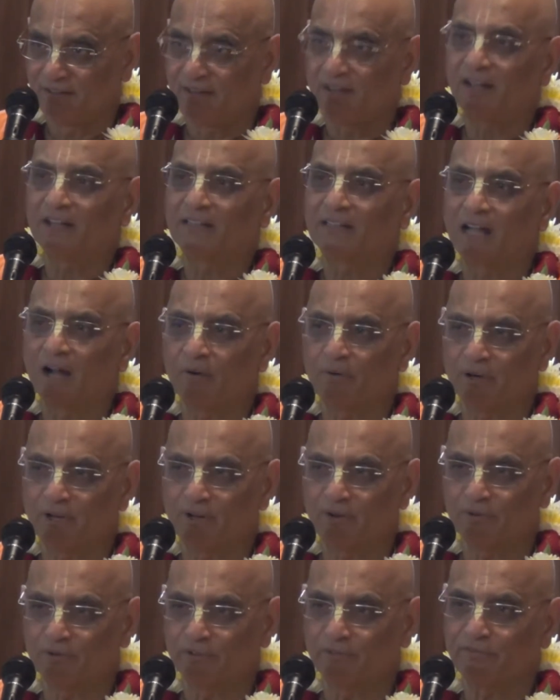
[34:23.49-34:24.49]
Like
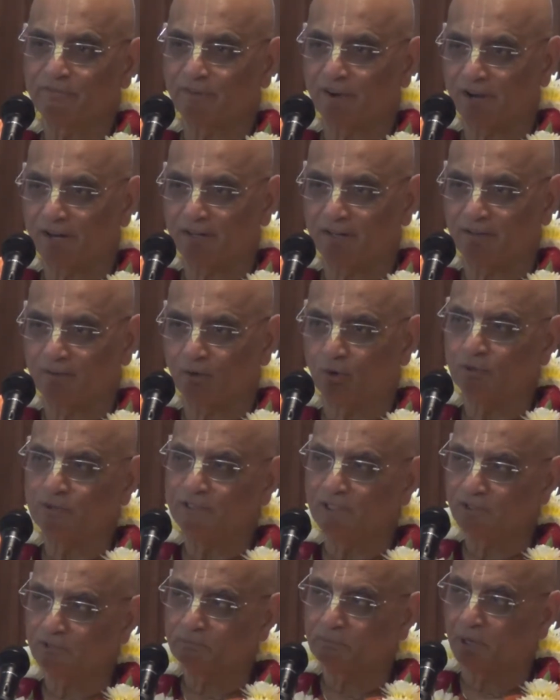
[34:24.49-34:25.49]
nowadays we find, oh,
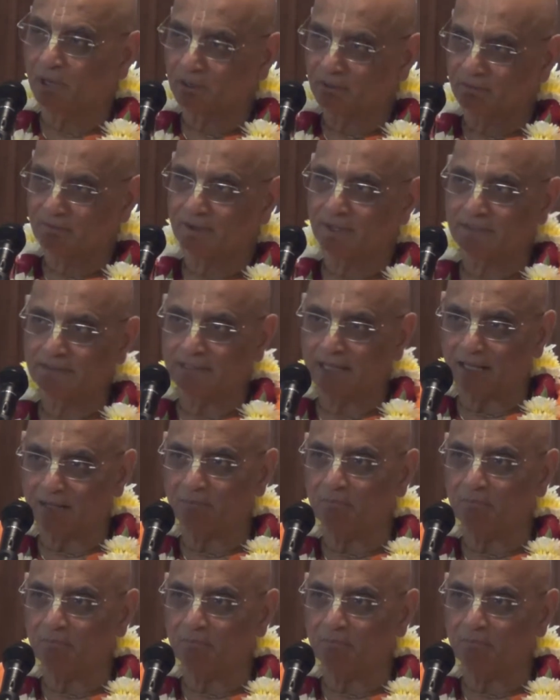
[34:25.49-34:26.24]
this Bhagavan, that